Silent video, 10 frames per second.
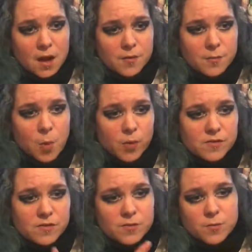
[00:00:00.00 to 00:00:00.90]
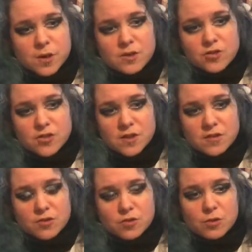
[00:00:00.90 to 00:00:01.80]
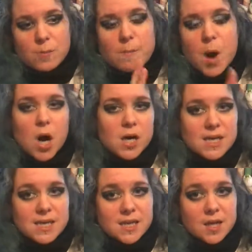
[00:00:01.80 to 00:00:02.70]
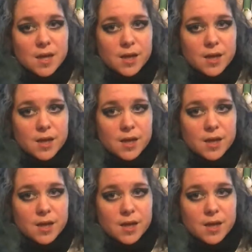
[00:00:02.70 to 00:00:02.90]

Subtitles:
The point of which is to mine